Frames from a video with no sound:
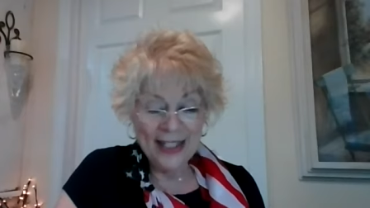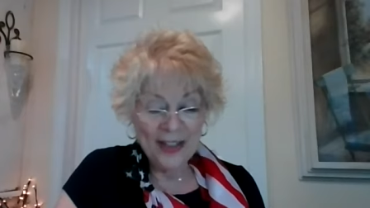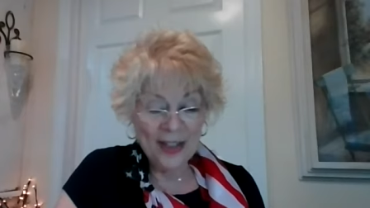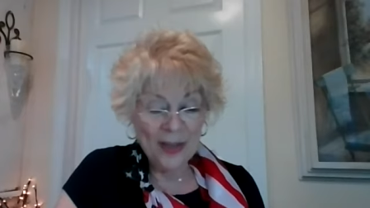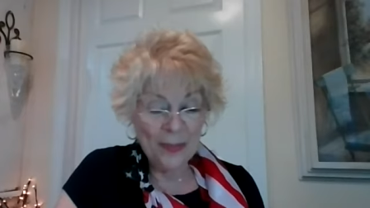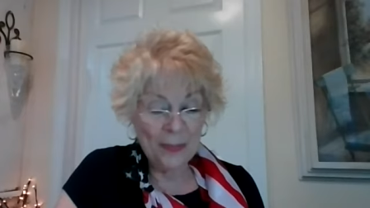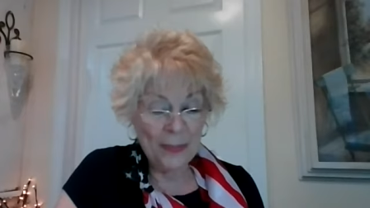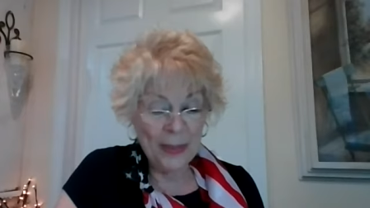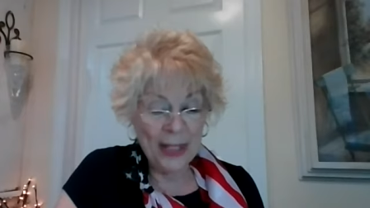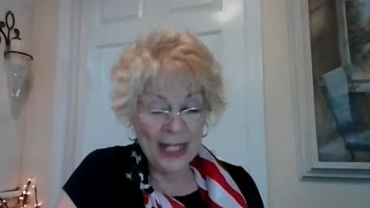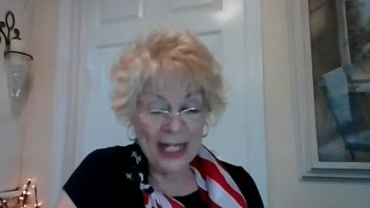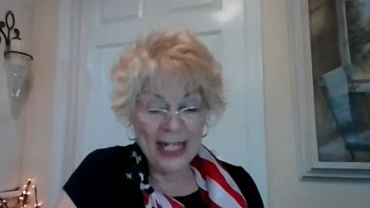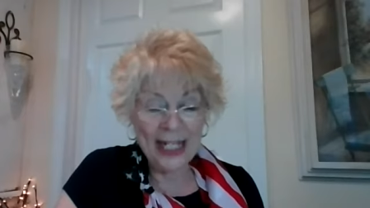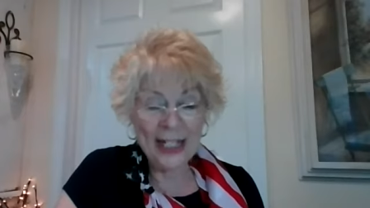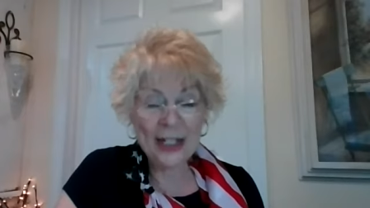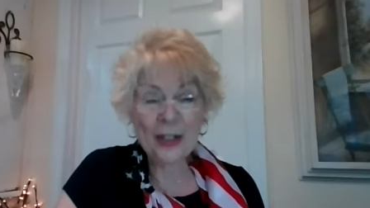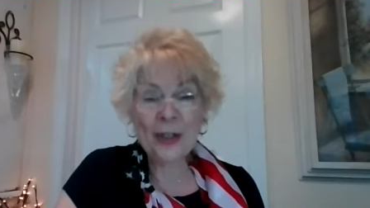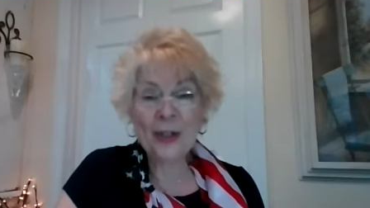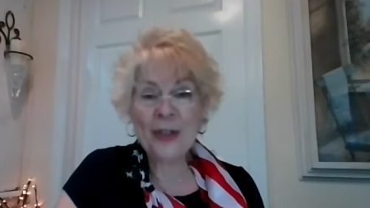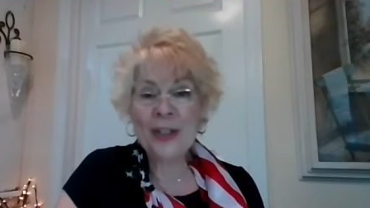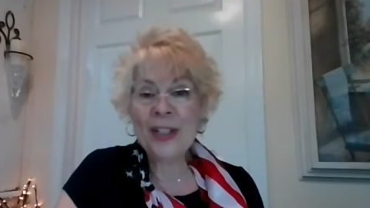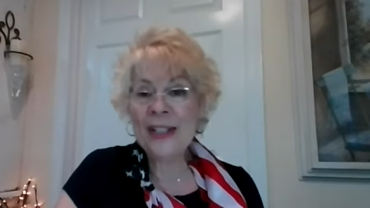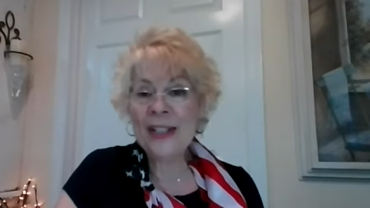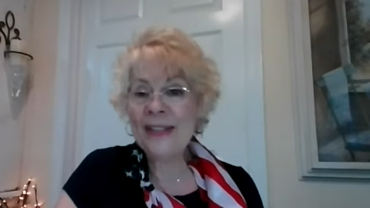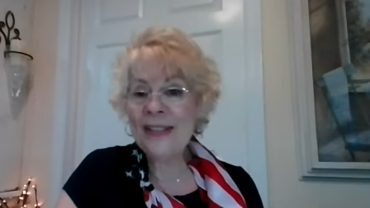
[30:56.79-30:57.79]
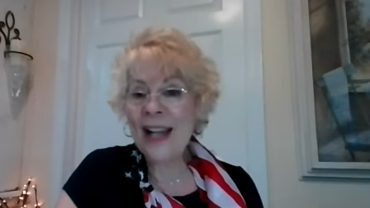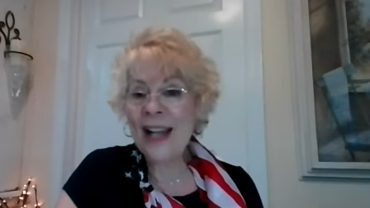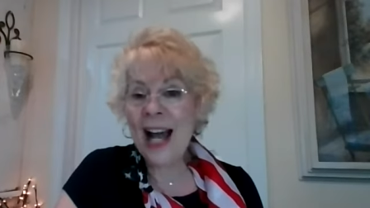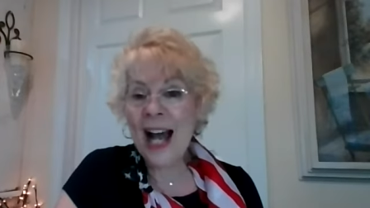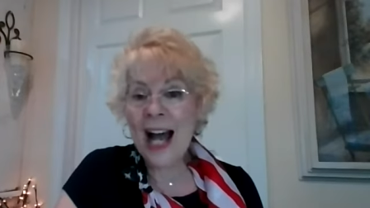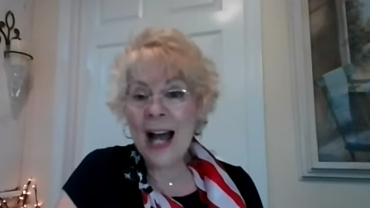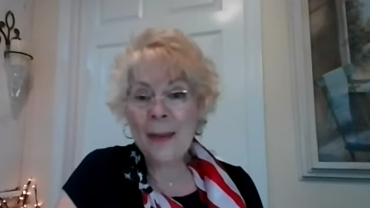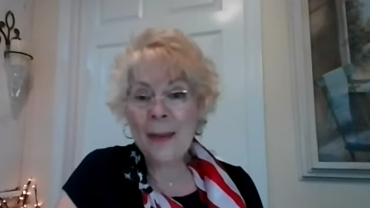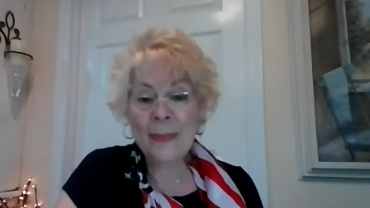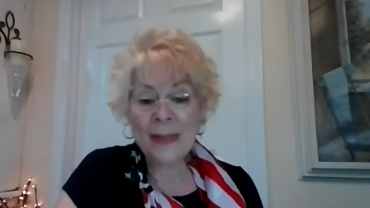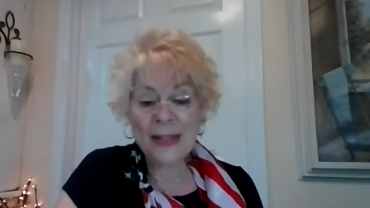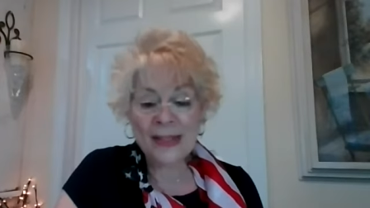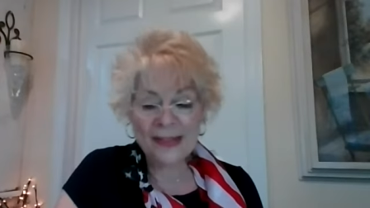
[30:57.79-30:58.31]
to Peter, to
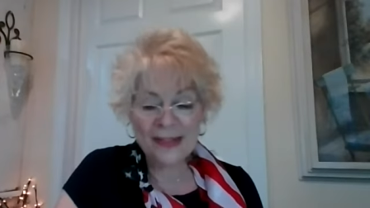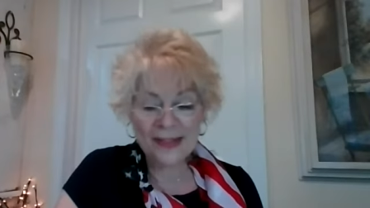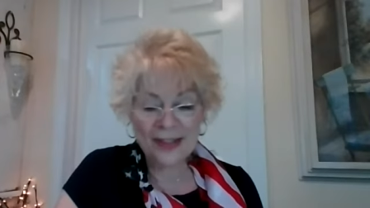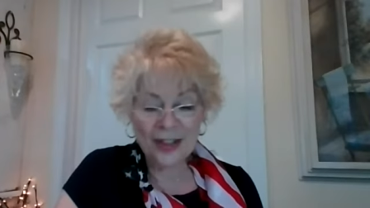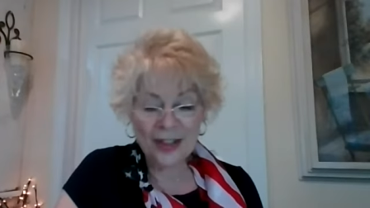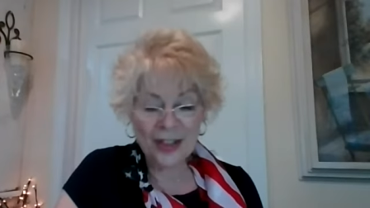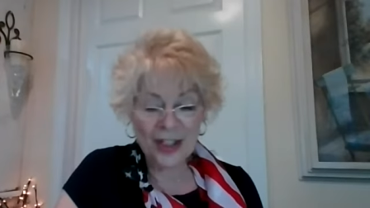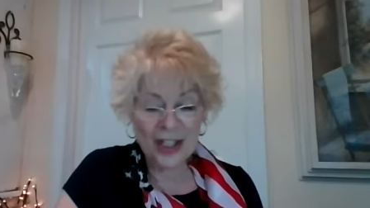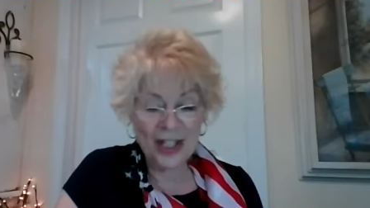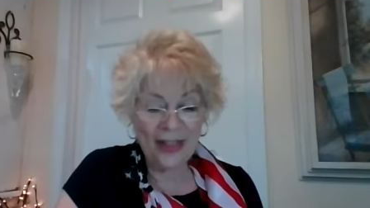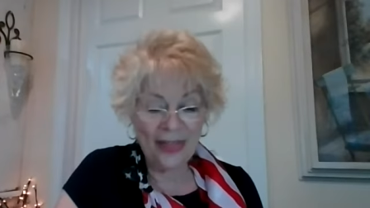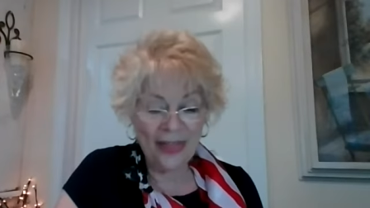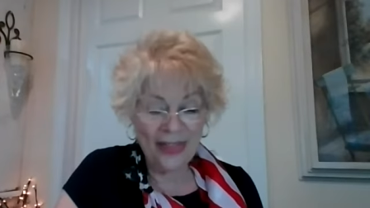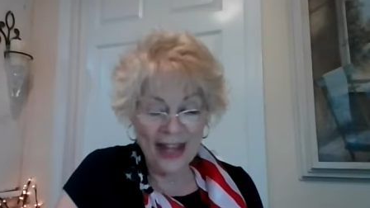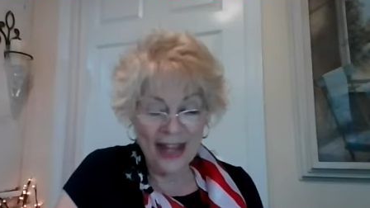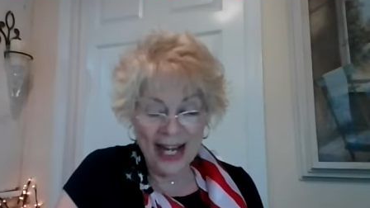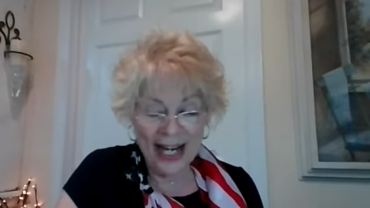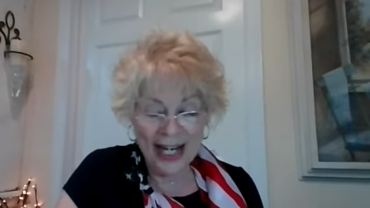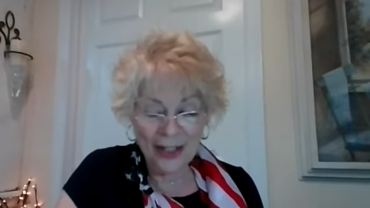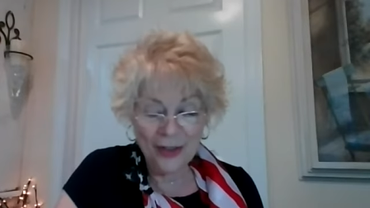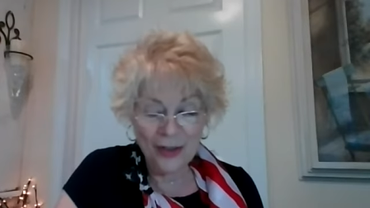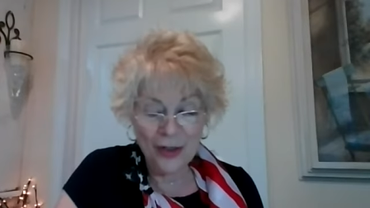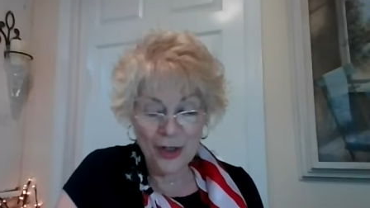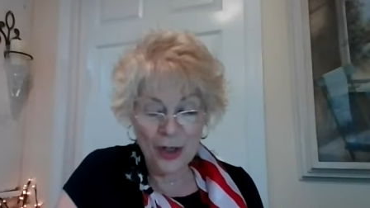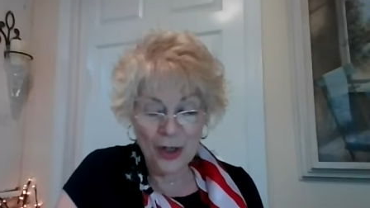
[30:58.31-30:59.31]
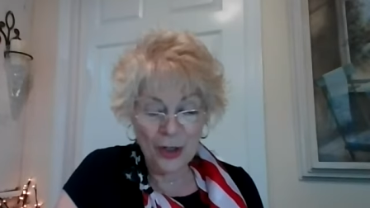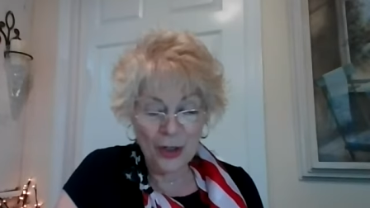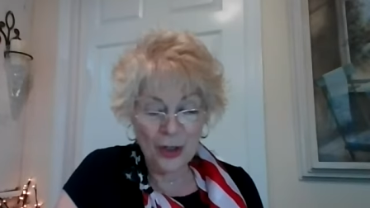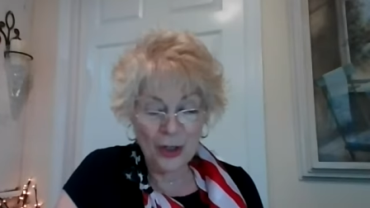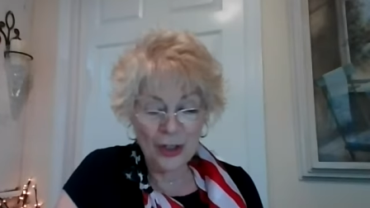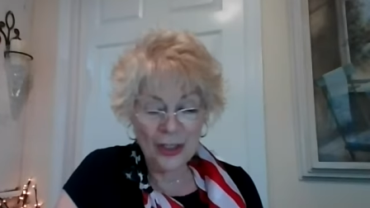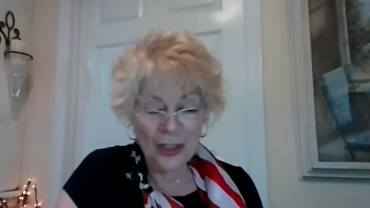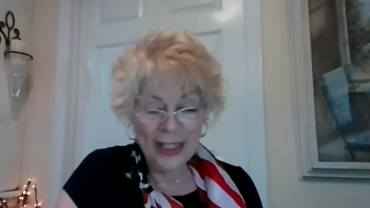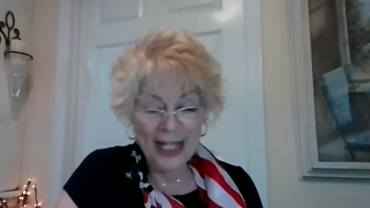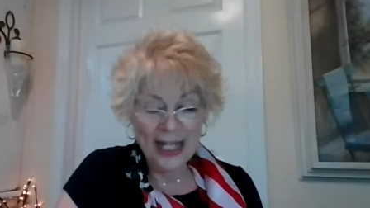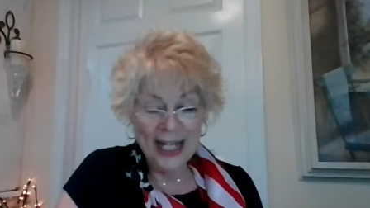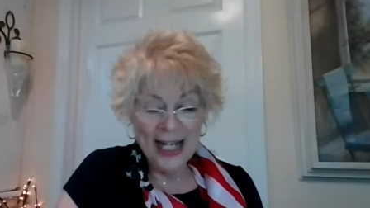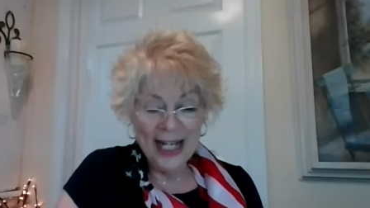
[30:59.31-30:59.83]
Thomas, to
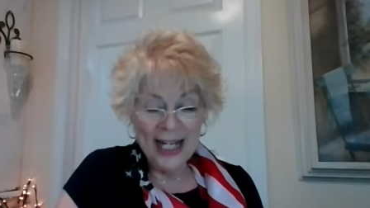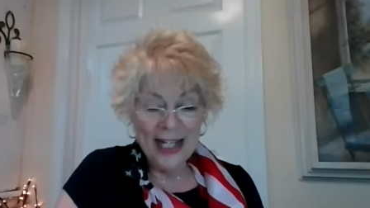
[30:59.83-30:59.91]
Nathaniel.